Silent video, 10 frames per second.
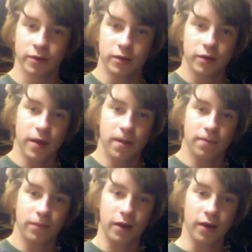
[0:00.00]
So yeah,
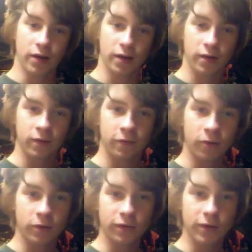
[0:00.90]

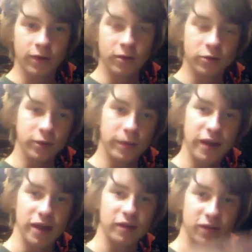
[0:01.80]
Vulcan video should be
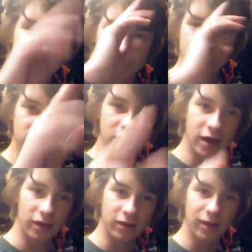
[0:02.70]
next. See you
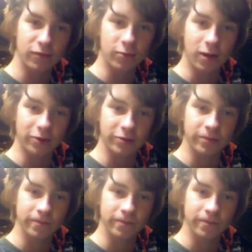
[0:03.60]
guys. Thanks for watching.